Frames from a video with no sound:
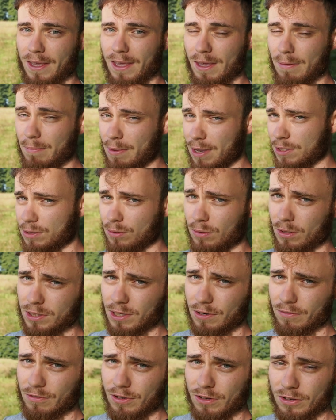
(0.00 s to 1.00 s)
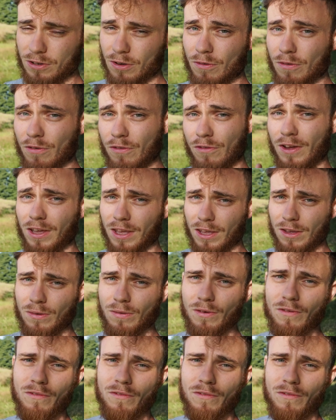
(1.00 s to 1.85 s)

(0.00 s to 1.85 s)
it makes all the difference so thank you